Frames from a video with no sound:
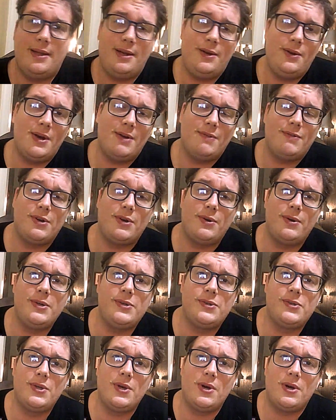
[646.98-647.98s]
And then you have
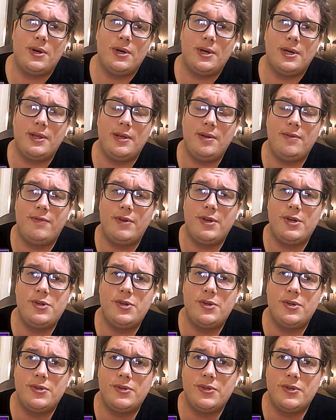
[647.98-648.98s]
Tony Stark and the
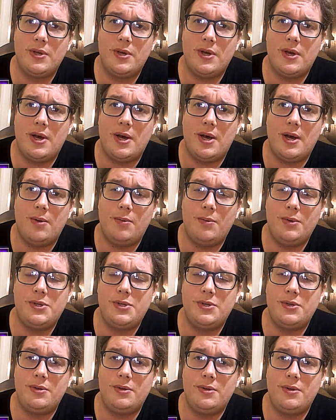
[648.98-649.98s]
Avengers,
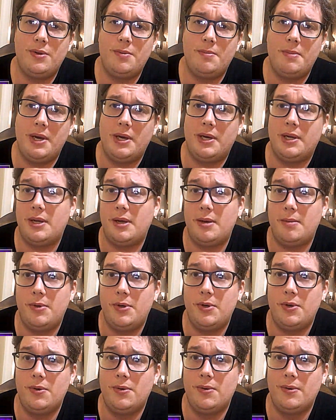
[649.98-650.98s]
which do make a
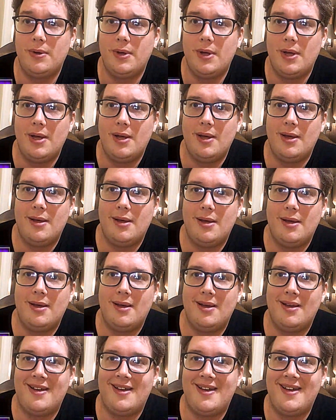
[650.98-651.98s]
debut.
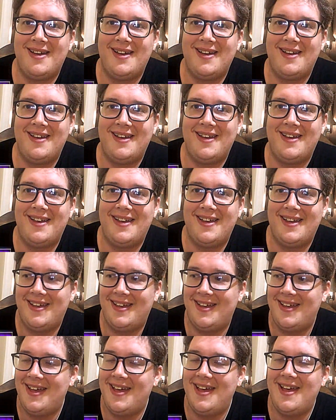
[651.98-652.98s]
How
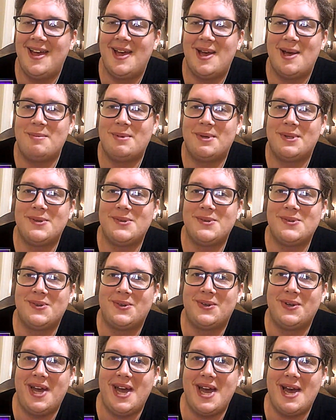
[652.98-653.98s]
about this
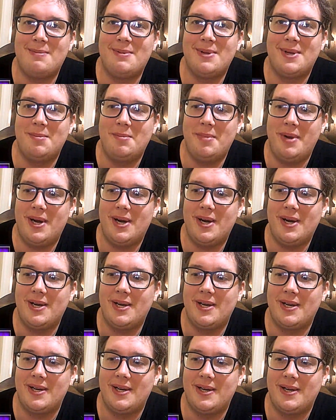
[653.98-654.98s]
little Captain
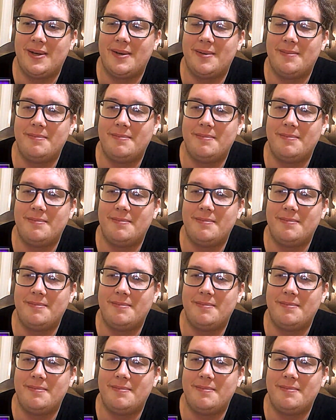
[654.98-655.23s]
America,